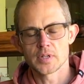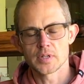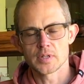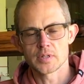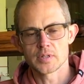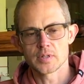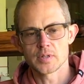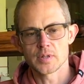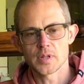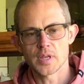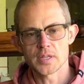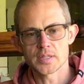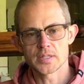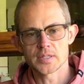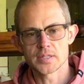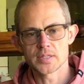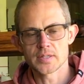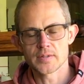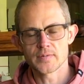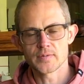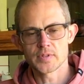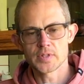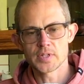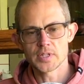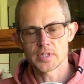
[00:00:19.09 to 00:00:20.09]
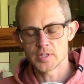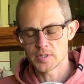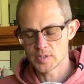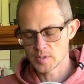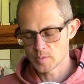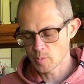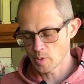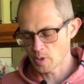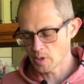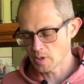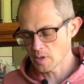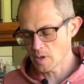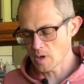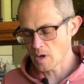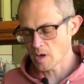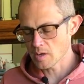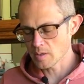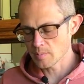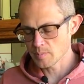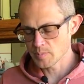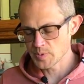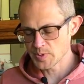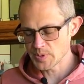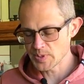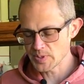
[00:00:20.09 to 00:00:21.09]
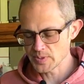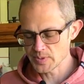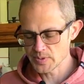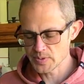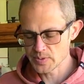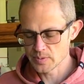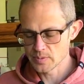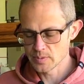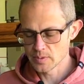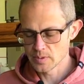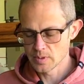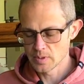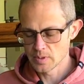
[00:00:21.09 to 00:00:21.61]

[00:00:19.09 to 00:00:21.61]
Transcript: 2017 spring and autumn teas,